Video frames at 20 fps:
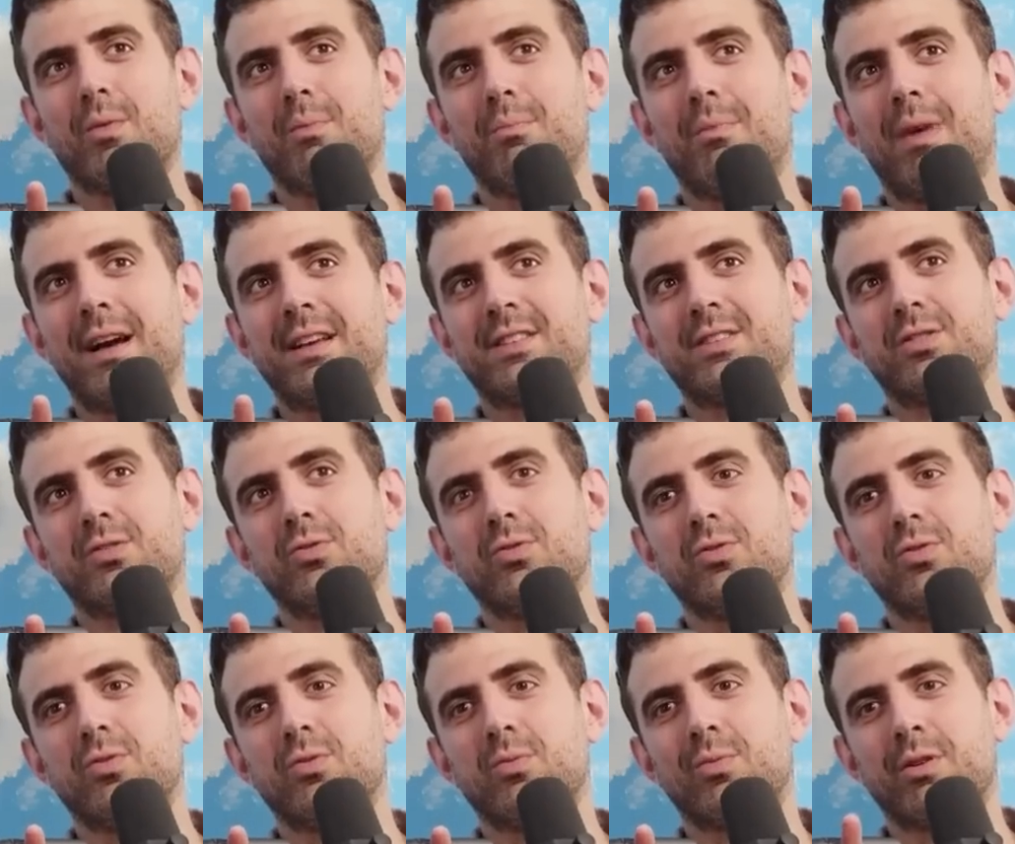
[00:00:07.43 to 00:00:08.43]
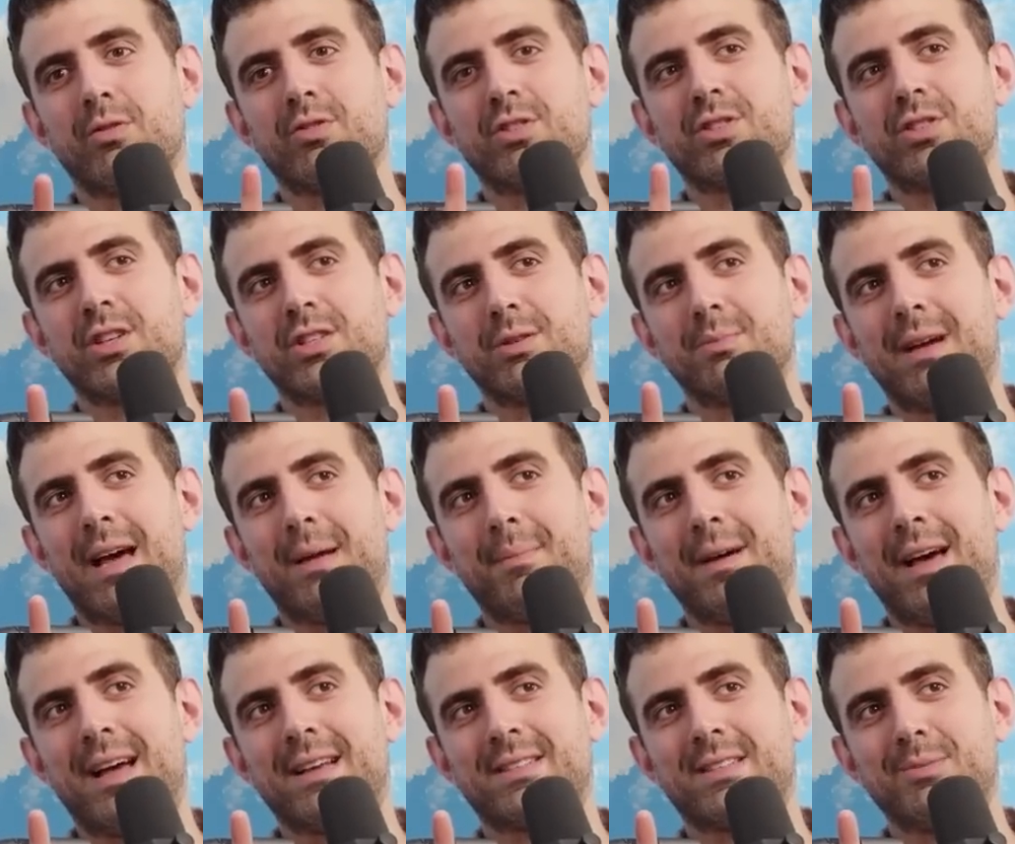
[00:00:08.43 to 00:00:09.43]
my school we were such a bad
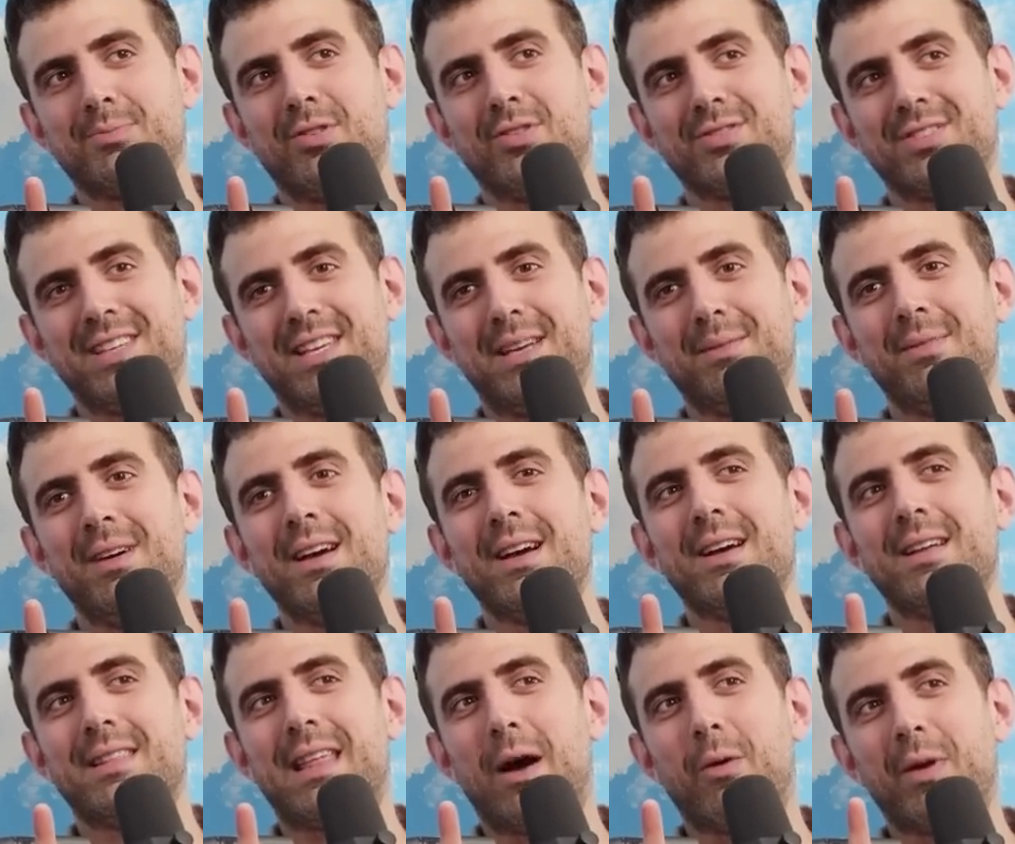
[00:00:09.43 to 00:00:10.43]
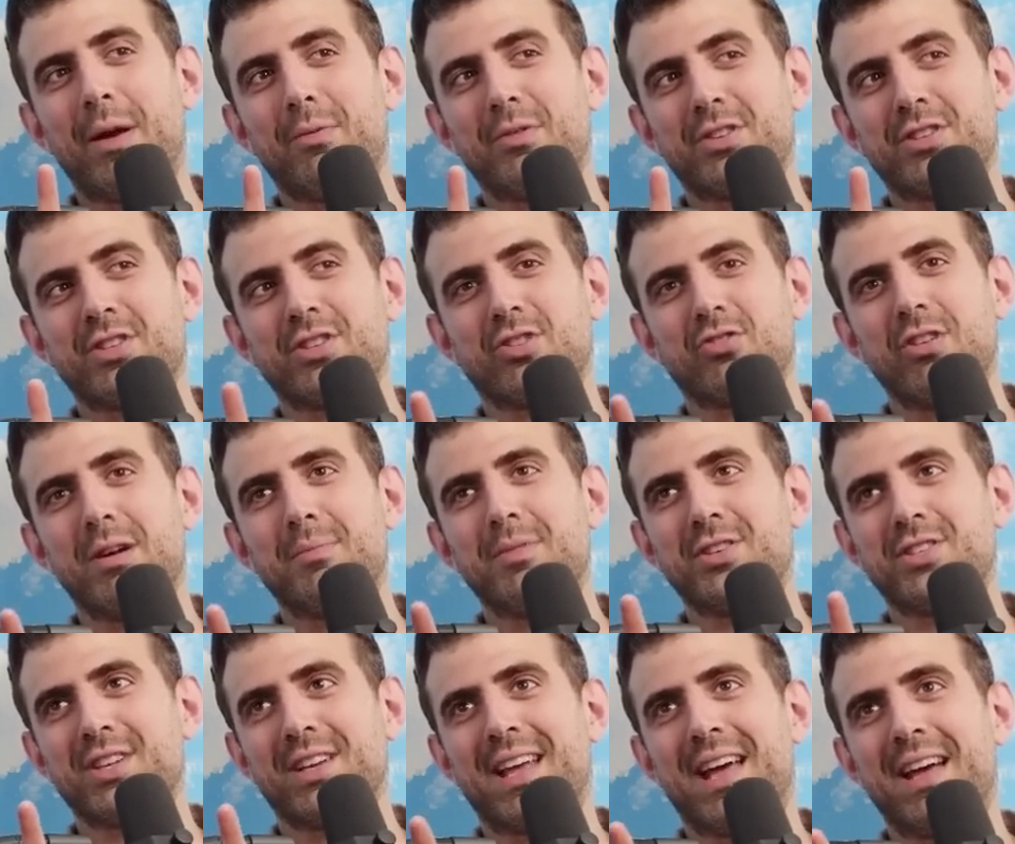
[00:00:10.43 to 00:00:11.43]
basketball team yeah. that we would
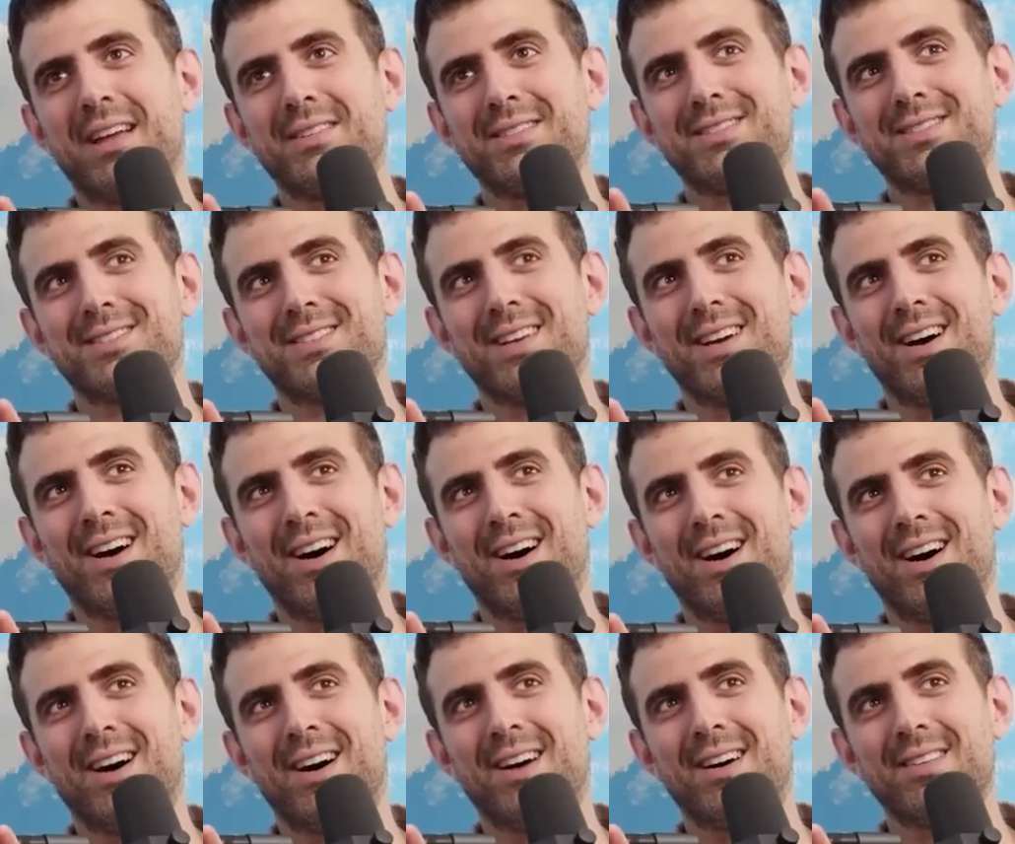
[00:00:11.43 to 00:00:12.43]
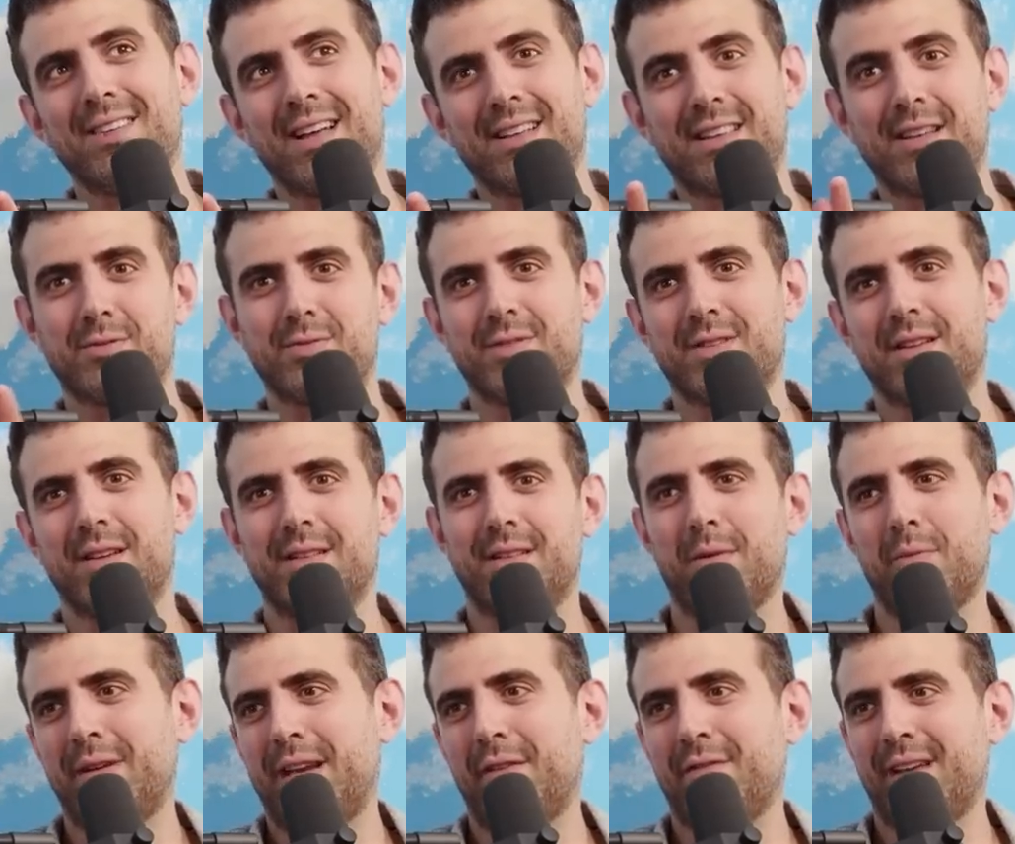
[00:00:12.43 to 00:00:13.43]
scrimmage against. Uh, like this was
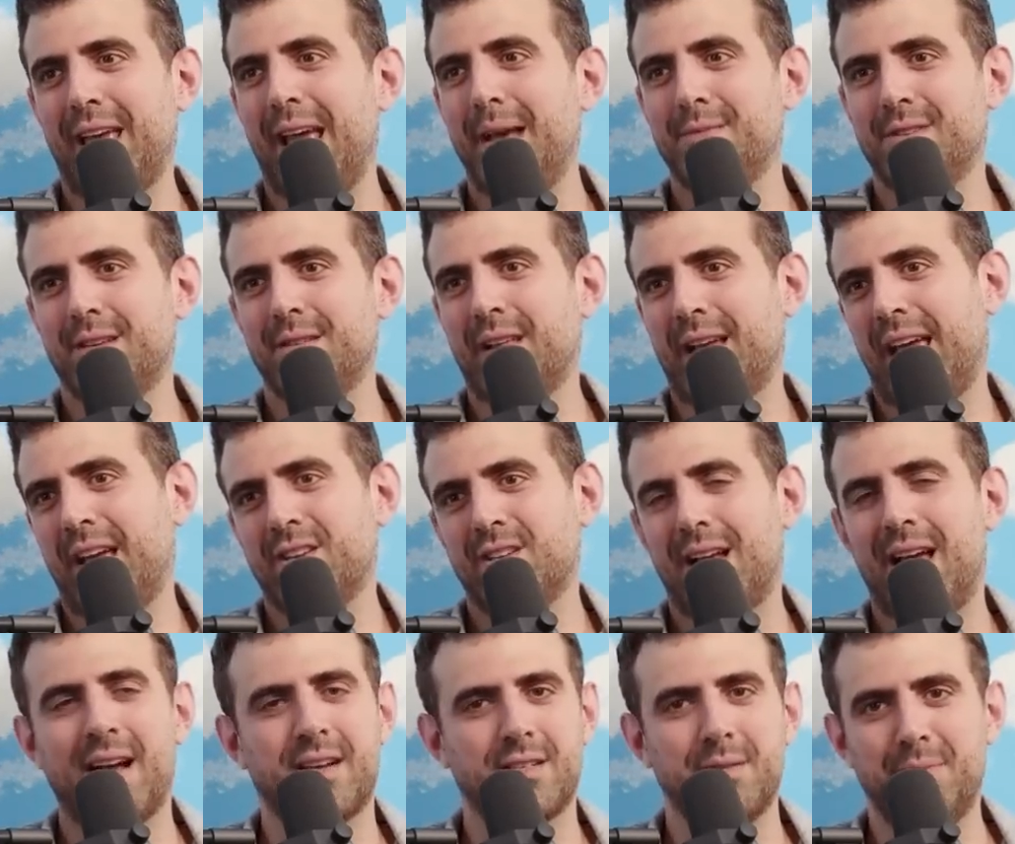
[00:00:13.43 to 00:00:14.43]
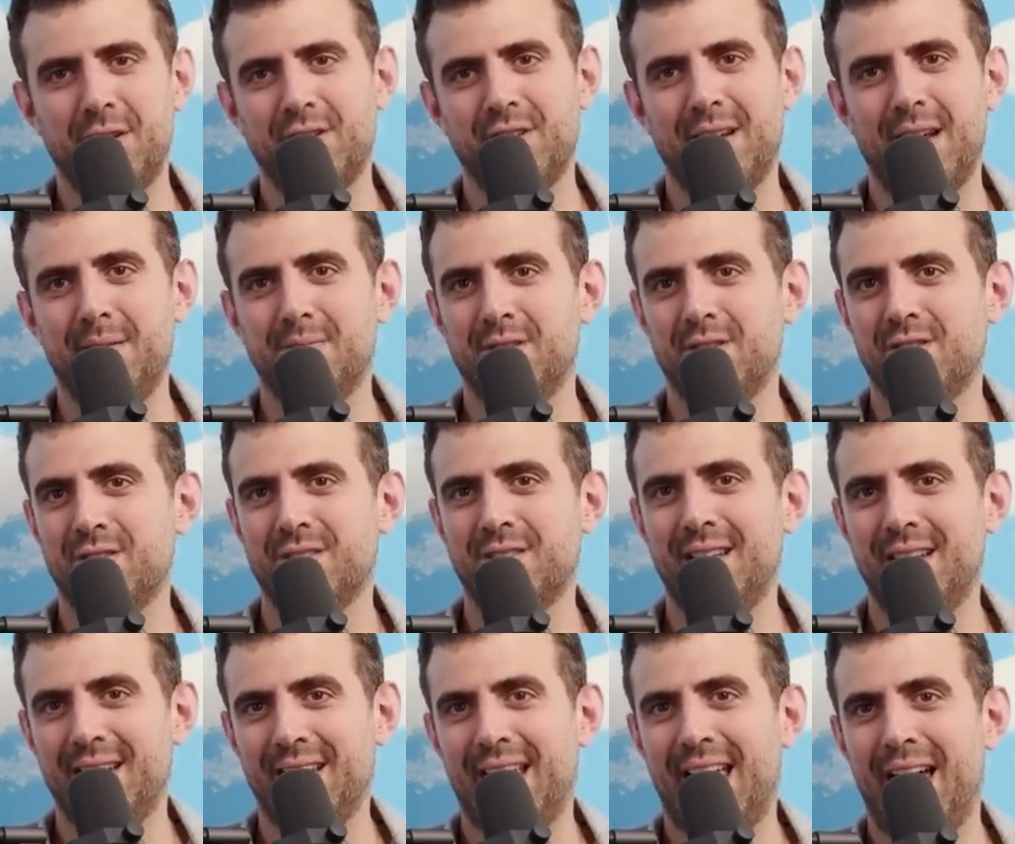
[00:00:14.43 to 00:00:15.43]
we'd have games like ish, exhibition games that just
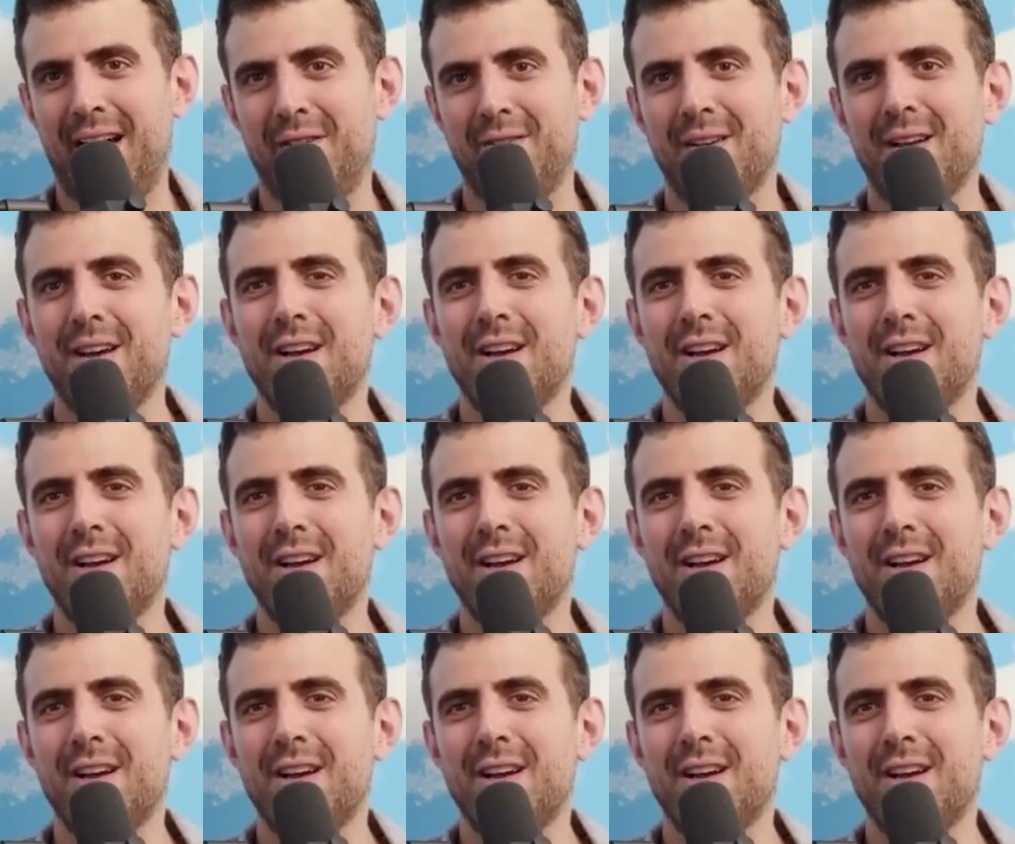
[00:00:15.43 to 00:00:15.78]
didn't count.